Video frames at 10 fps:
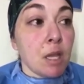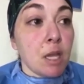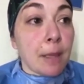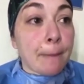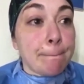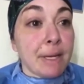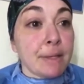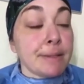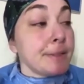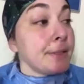
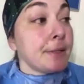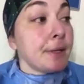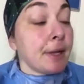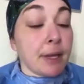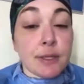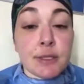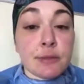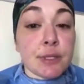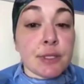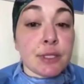But I asked the
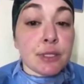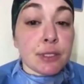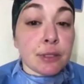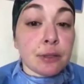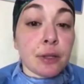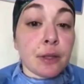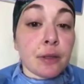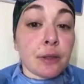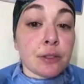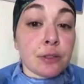residents, and they're
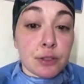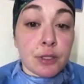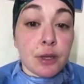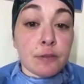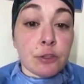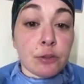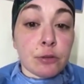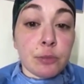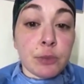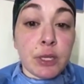like, does he have
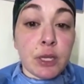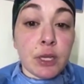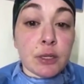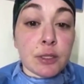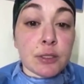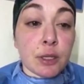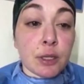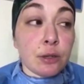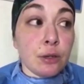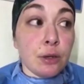internal bleeding? And I said,
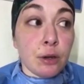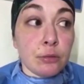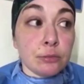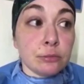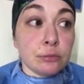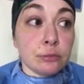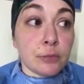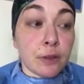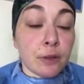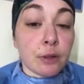no.
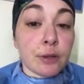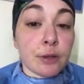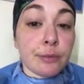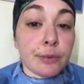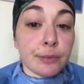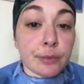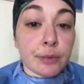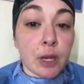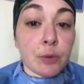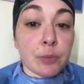Then they're like, well, then we're
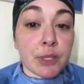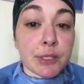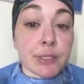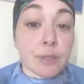not replacing the